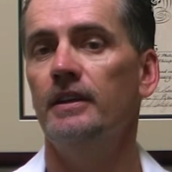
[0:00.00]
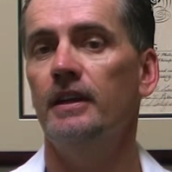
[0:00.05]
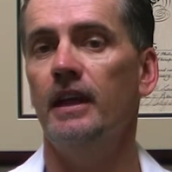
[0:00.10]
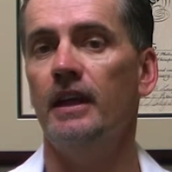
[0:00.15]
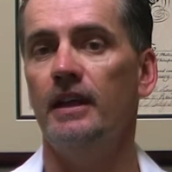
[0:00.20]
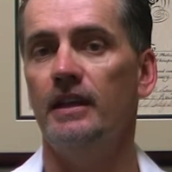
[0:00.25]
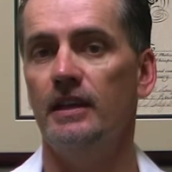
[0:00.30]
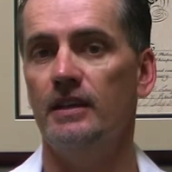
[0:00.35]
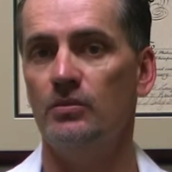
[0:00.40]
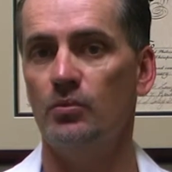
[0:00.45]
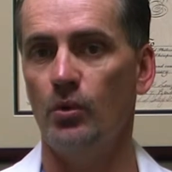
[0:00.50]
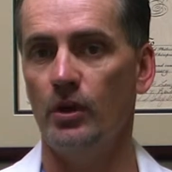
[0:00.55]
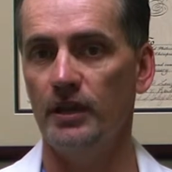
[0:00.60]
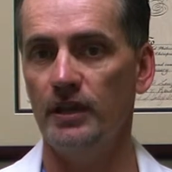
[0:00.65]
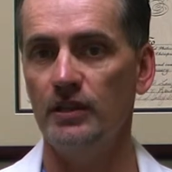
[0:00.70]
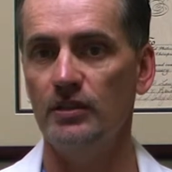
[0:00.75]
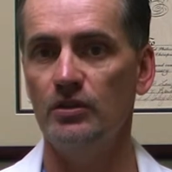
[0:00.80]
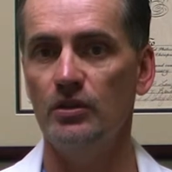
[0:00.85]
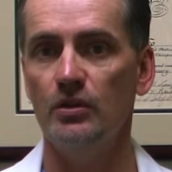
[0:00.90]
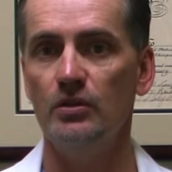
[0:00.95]
And that's what
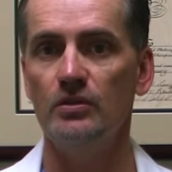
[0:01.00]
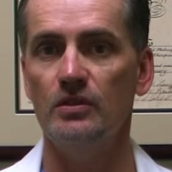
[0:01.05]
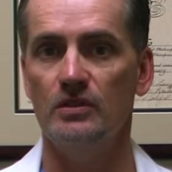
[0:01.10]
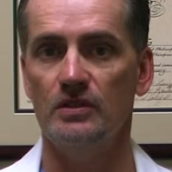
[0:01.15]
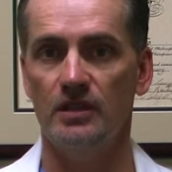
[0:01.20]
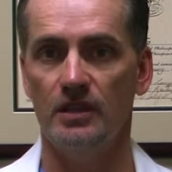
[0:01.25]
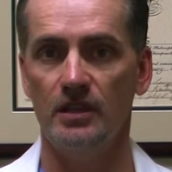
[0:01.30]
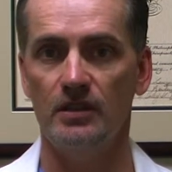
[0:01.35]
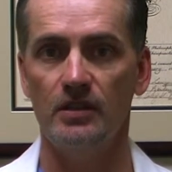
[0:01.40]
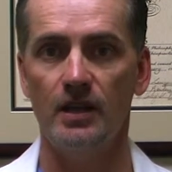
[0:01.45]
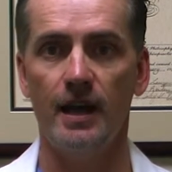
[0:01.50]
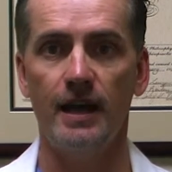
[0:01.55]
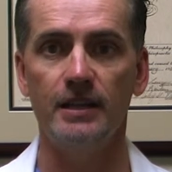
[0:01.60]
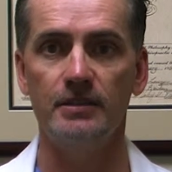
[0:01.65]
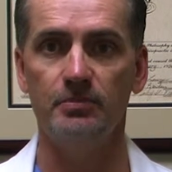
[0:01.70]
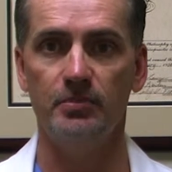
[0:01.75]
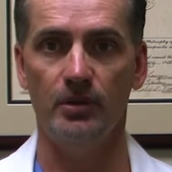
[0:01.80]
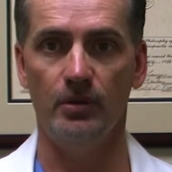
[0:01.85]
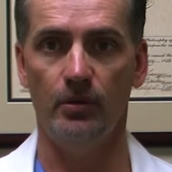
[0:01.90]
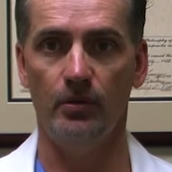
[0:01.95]
he uses in his
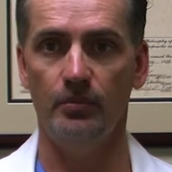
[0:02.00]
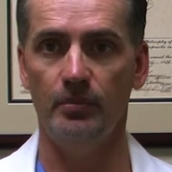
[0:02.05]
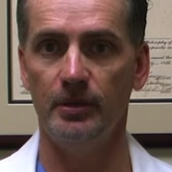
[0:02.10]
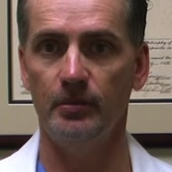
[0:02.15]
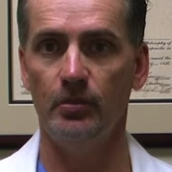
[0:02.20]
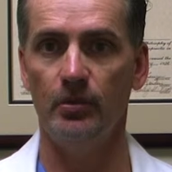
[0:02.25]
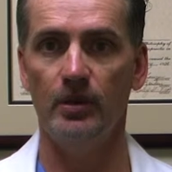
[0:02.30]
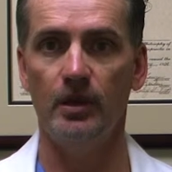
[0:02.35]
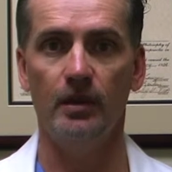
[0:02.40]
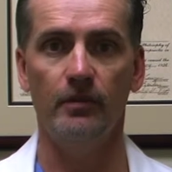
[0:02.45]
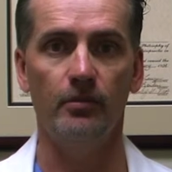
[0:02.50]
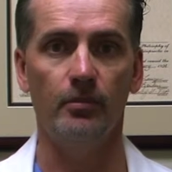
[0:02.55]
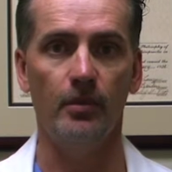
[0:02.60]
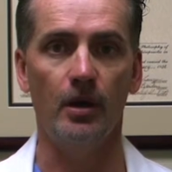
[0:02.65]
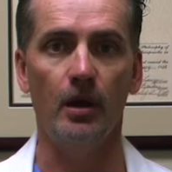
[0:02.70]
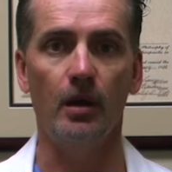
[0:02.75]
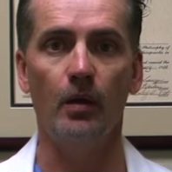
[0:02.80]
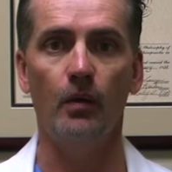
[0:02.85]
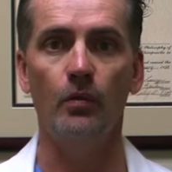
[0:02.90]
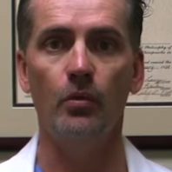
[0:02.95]
hospital, and people come from
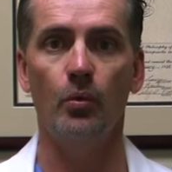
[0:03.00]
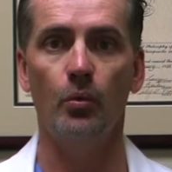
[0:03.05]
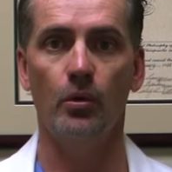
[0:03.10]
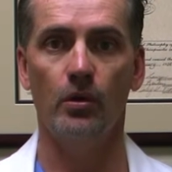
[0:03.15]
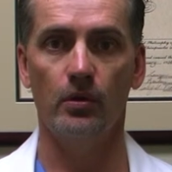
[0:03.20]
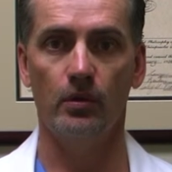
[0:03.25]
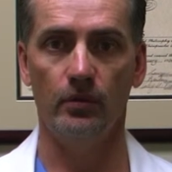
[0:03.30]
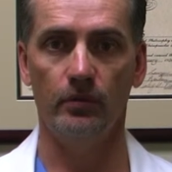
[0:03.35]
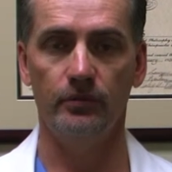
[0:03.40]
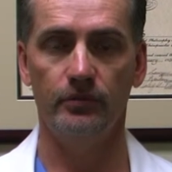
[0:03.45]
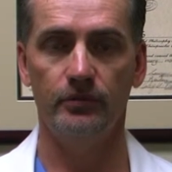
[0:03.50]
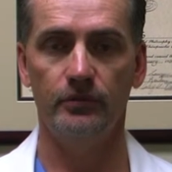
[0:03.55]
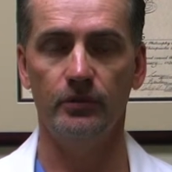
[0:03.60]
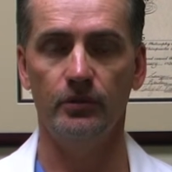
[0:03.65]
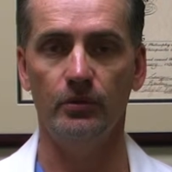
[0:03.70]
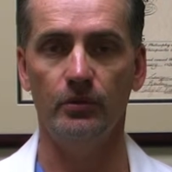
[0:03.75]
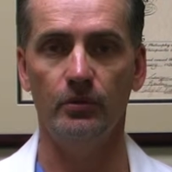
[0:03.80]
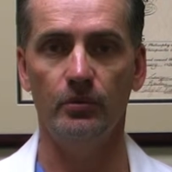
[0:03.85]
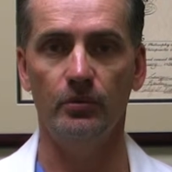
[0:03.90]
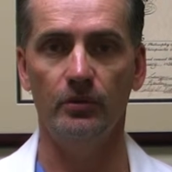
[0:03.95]
all over the world
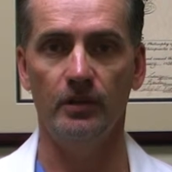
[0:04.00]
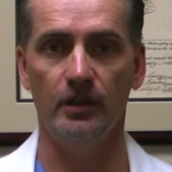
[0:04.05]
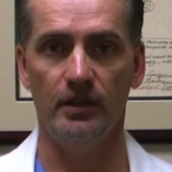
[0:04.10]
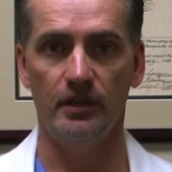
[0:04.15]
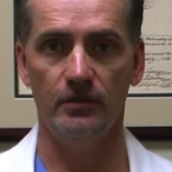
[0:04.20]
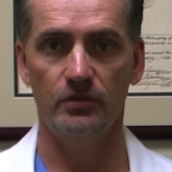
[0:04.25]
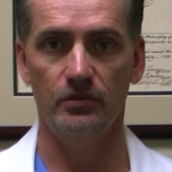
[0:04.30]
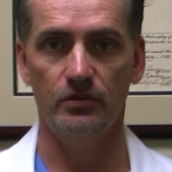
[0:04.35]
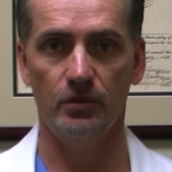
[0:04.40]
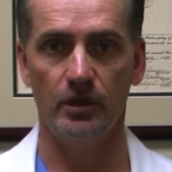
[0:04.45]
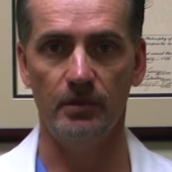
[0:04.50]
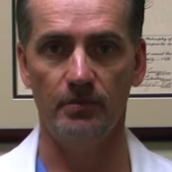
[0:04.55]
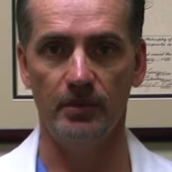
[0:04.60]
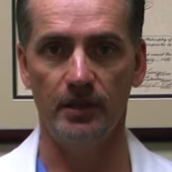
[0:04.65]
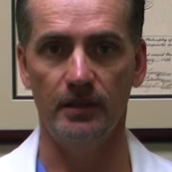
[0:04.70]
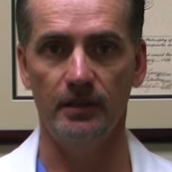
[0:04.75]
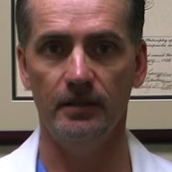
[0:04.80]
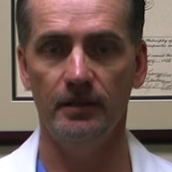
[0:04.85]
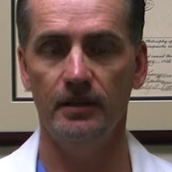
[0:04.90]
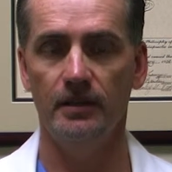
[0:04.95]
to get his
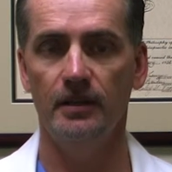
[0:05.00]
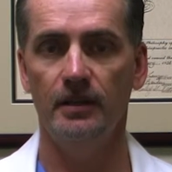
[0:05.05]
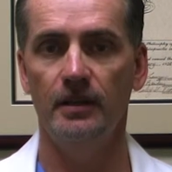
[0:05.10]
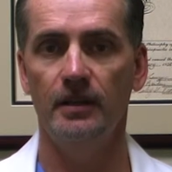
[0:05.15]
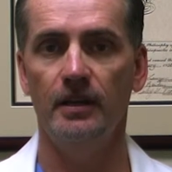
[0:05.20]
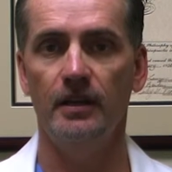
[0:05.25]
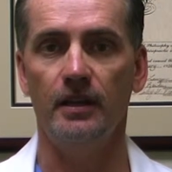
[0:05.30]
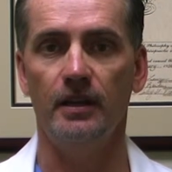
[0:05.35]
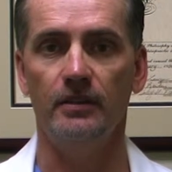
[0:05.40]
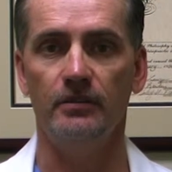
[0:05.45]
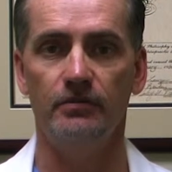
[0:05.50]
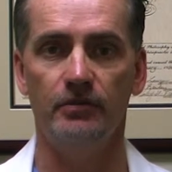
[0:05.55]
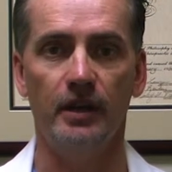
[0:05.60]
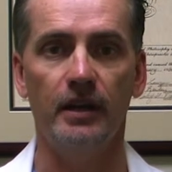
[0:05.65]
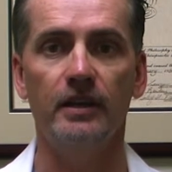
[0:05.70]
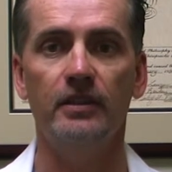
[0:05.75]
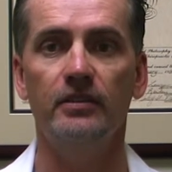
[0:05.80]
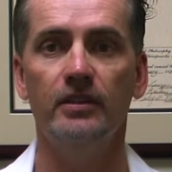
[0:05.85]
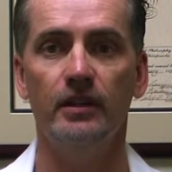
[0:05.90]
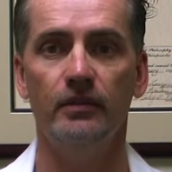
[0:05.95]
treatment. And it's
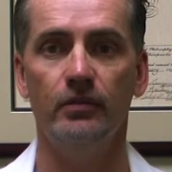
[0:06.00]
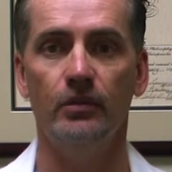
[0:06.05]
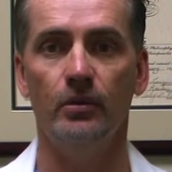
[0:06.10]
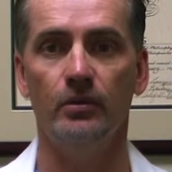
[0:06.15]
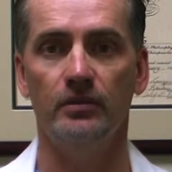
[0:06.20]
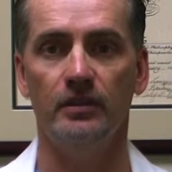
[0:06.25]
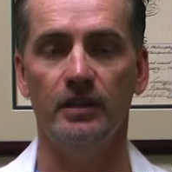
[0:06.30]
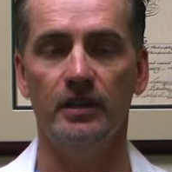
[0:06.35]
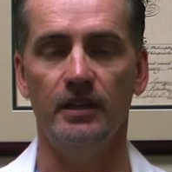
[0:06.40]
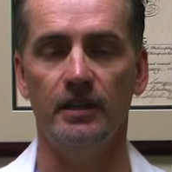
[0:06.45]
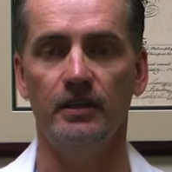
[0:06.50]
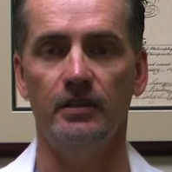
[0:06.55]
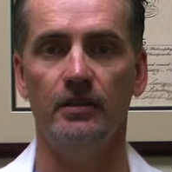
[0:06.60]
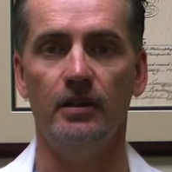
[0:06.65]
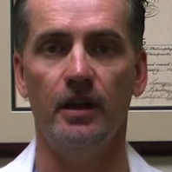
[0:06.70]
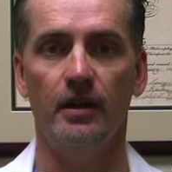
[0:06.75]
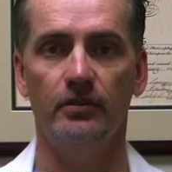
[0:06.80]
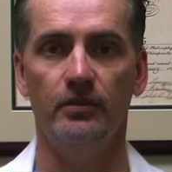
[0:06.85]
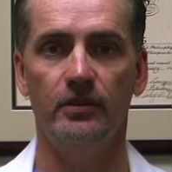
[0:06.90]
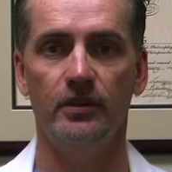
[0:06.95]
very difficult to get into
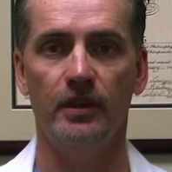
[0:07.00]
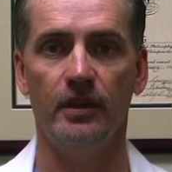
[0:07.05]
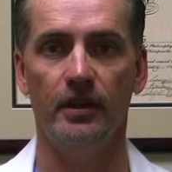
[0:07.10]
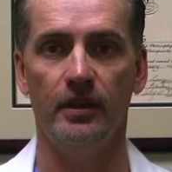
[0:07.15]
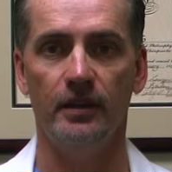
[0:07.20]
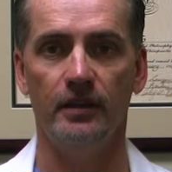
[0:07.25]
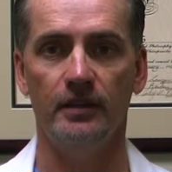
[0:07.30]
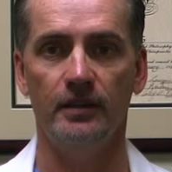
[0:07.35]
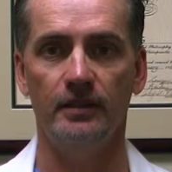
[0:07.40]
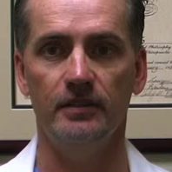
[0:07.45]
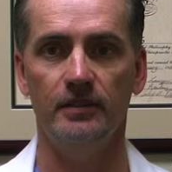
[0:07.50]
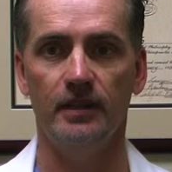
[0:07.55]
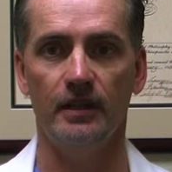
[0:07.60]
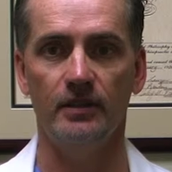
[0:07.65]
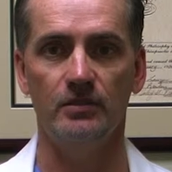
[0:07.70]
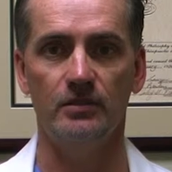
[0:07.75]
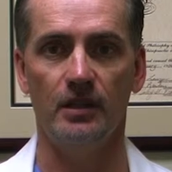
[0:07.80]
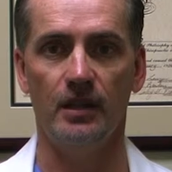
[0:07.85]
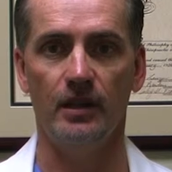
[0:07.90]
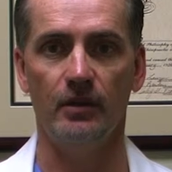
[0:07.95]
Dr. Carrick. He
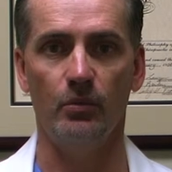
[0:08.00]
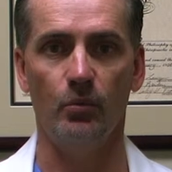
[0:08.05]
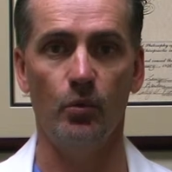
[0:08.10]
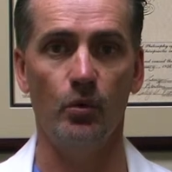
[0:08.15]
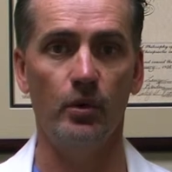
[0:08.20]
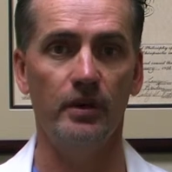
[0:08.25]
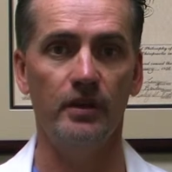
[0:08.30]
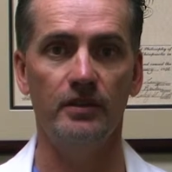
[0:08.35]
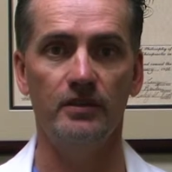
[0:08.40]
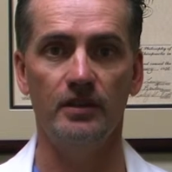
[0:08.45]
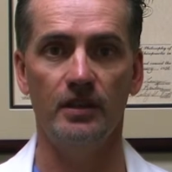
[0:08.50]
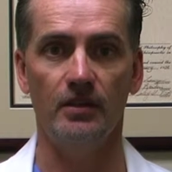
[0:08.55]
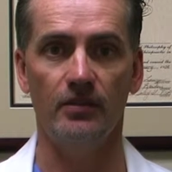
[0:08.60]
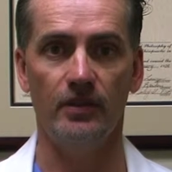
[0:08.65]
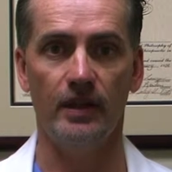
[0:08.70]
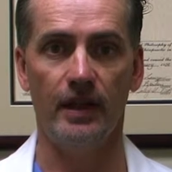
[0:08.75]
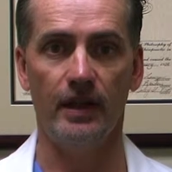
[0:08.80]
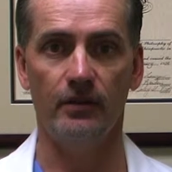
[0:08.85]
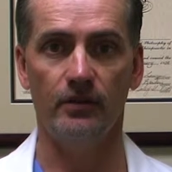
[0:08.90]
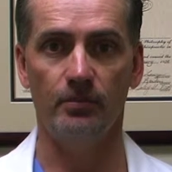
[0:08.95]
takes like 1 in
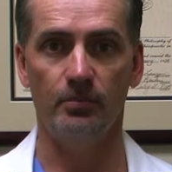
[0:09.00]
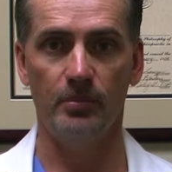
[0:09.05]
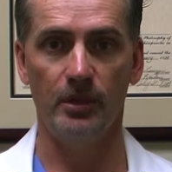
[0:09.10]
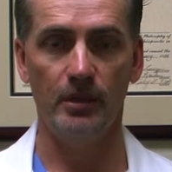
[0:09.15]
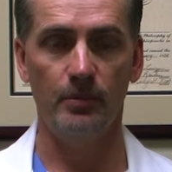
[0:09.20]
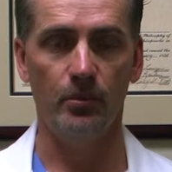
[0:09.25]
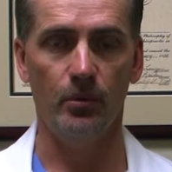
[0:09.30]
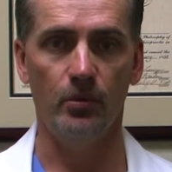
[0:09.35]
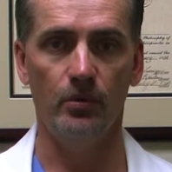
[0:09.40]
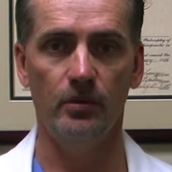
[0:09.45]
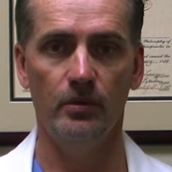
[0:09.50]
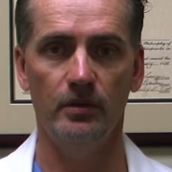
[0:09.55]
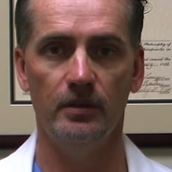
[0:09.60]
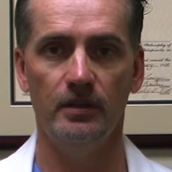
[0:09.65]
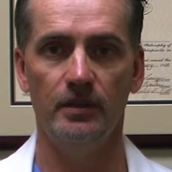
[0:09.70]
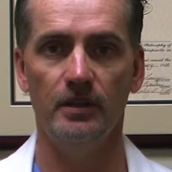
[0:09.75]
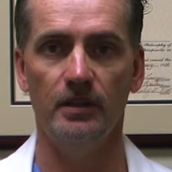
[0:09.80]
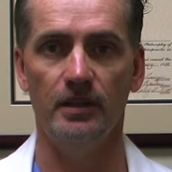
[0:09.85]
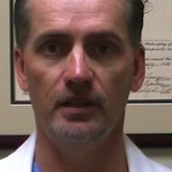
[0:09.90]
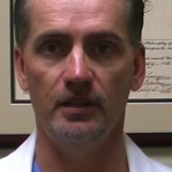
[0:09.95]
10,000 people
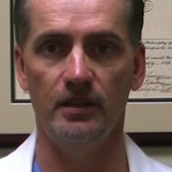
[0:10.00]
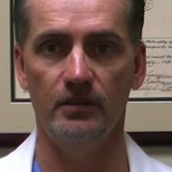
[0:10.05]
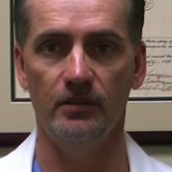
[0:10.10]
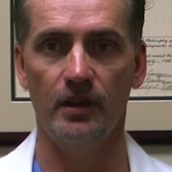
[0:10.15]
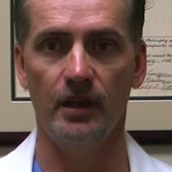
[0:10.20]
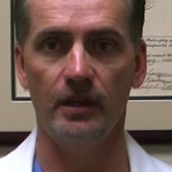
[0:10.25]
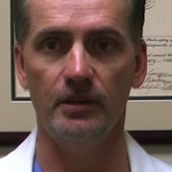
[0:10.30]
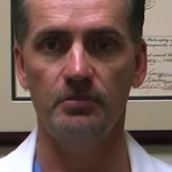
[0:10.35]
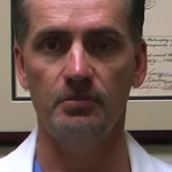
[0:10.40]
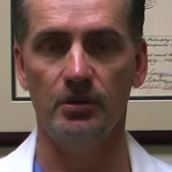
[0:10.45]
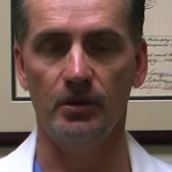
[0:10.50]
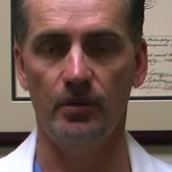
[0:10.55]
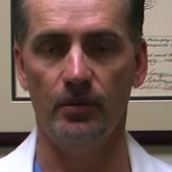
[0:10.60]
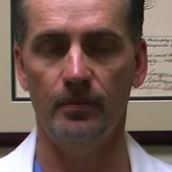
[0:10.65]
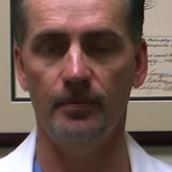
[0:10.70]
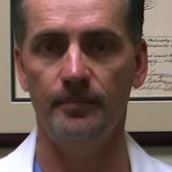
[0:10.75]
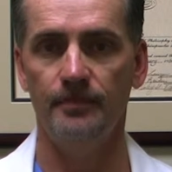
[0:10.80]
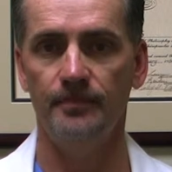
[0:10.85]
in his hospital.